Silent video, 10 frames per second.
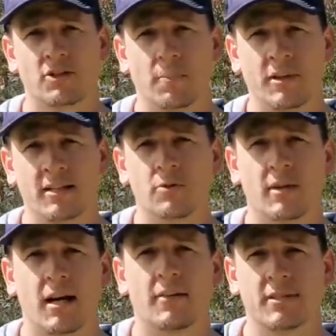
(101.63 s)
So please
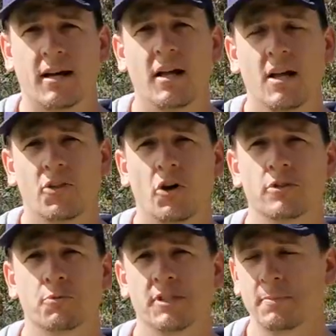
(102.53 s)
look after
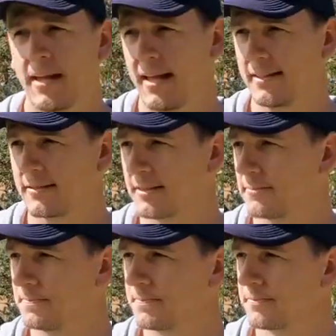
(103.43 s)
those
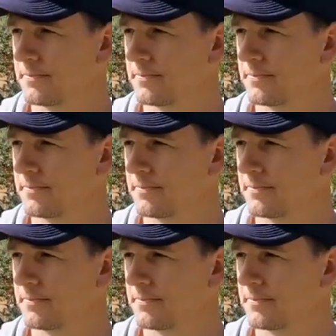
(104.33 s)
wristbands.